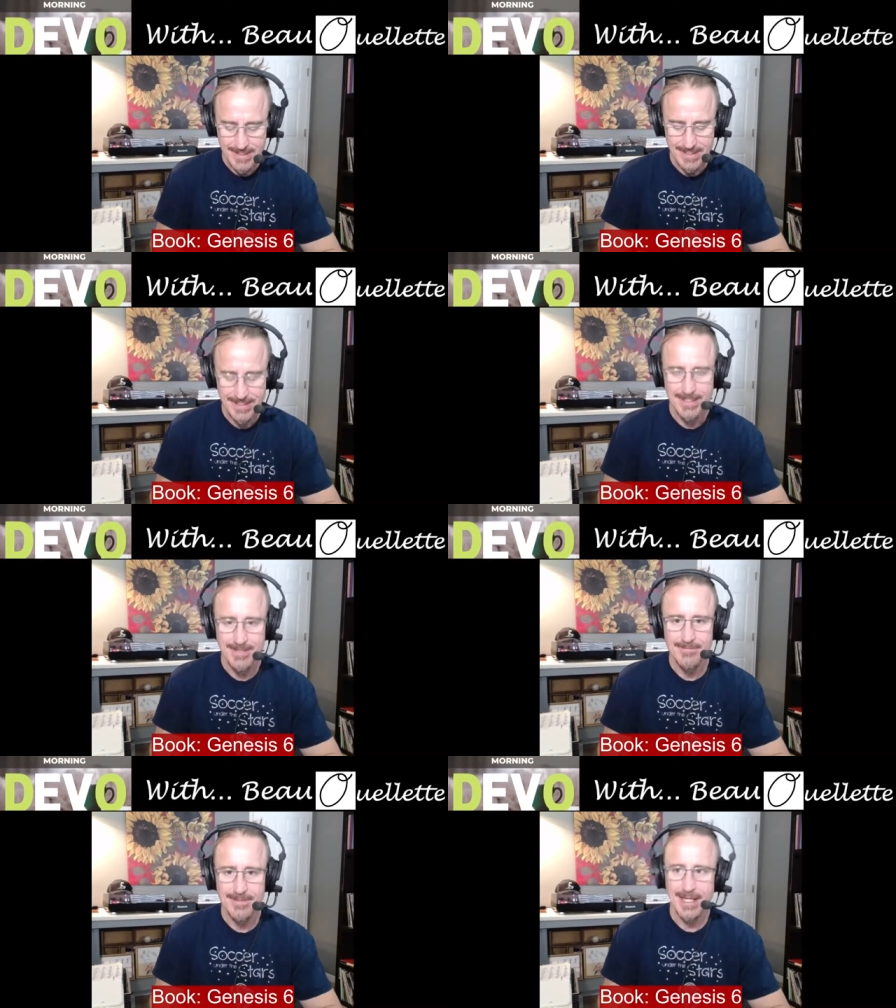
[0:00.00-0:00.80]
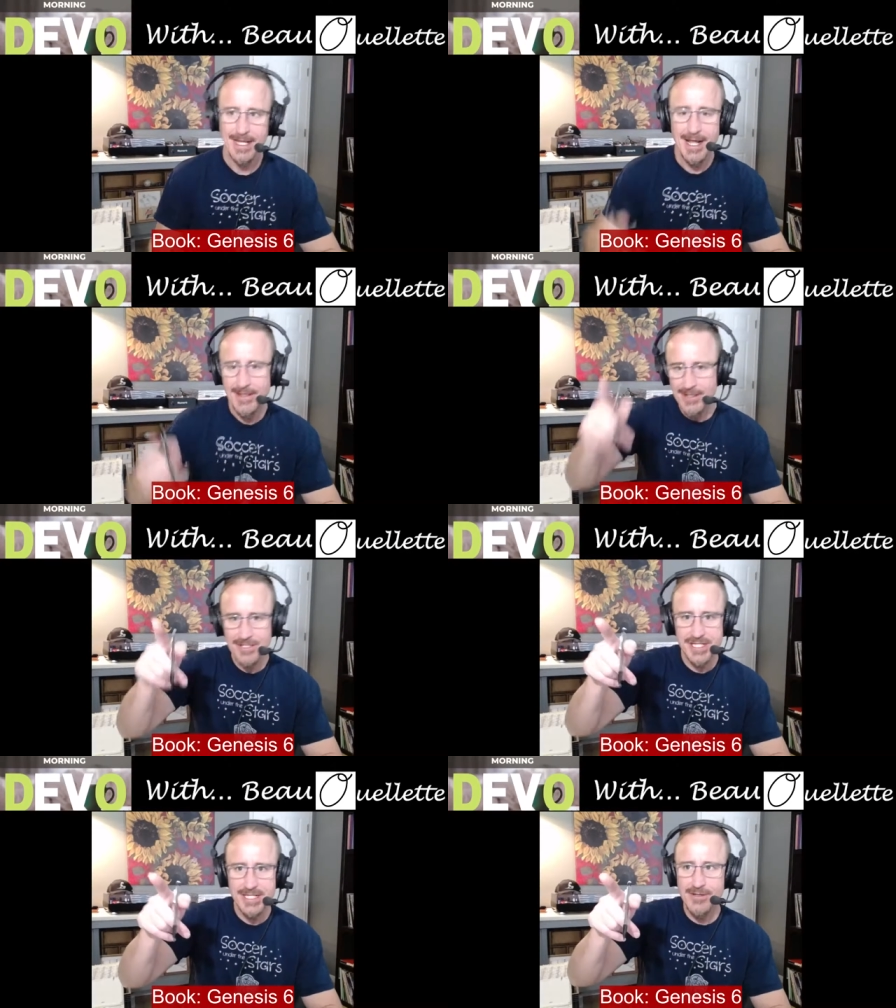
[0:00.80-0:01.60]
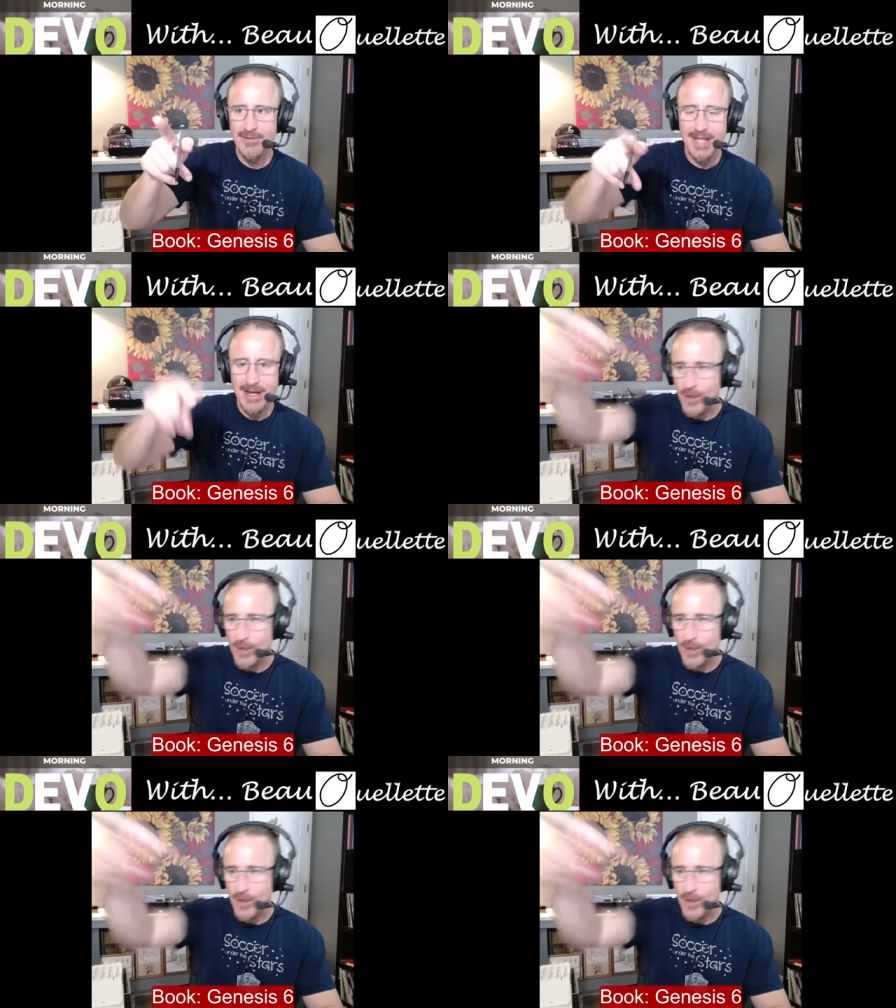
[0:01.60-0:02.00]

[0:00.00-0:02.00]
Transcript: Um, like, hey, there she is over there.